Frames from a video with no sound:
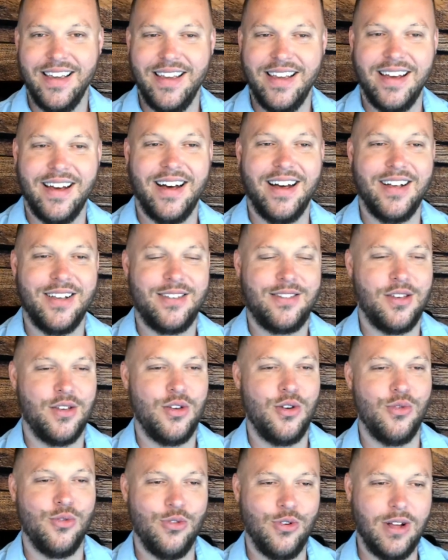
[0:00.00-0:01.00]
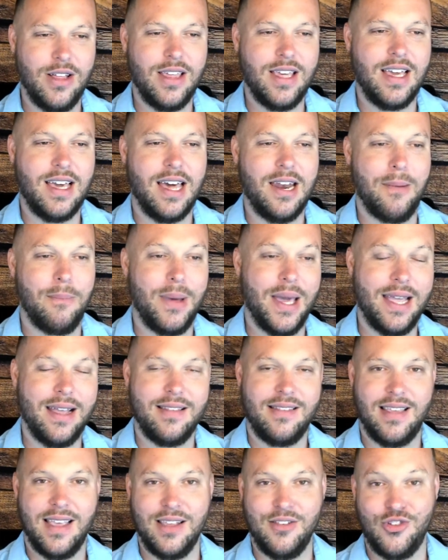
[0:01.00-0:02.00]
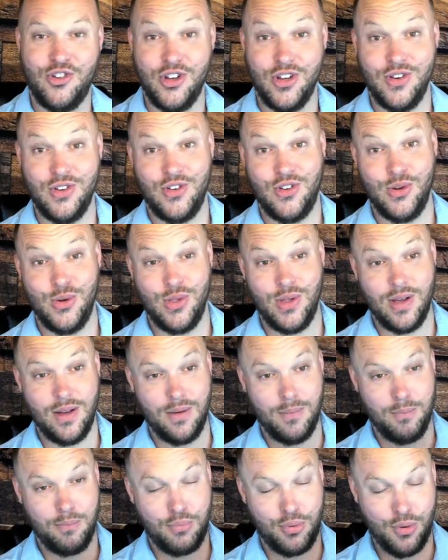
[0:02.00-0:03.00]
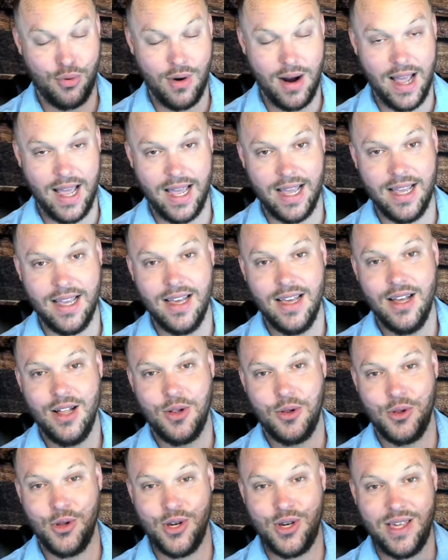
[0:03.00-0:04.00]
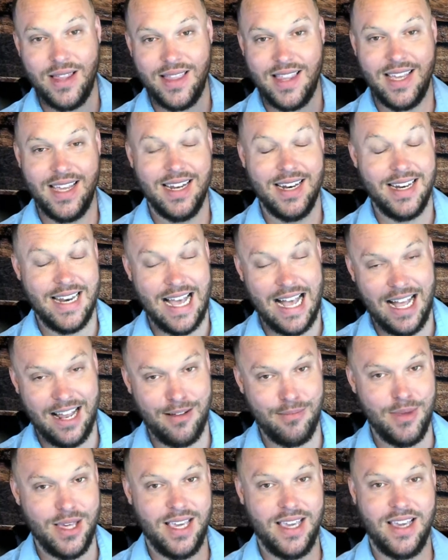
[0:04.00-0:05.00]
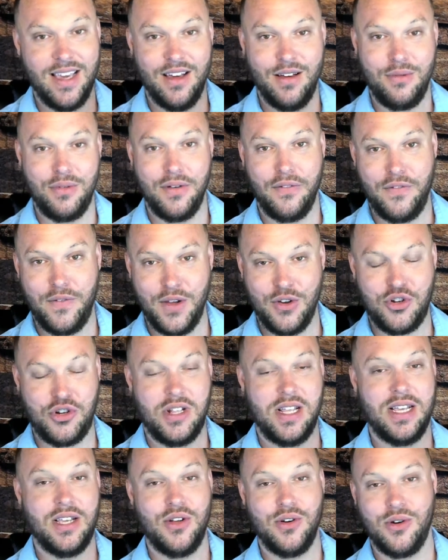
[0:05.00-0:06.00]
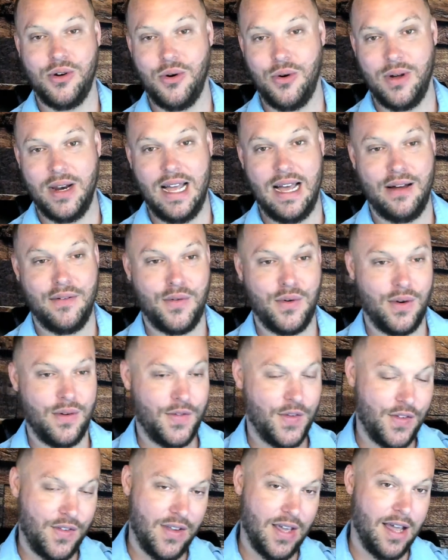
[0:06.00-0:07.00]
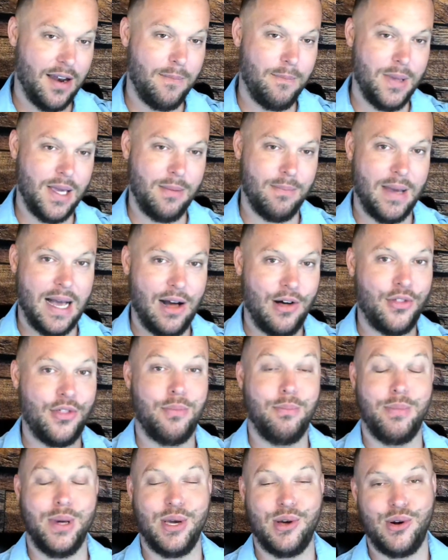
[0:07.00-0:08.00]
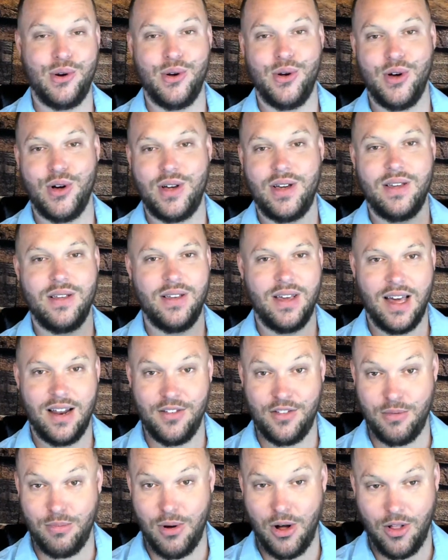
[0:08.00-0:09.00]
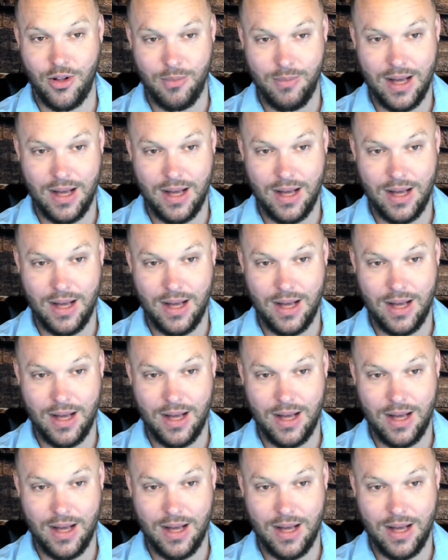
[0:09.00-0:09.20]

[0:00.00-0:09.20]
uh, so you really got to pay attention to the prey. Look at the anatomy of the fish that you're going after. If it's got a big mouth, bigger hook, got a smaller mouth,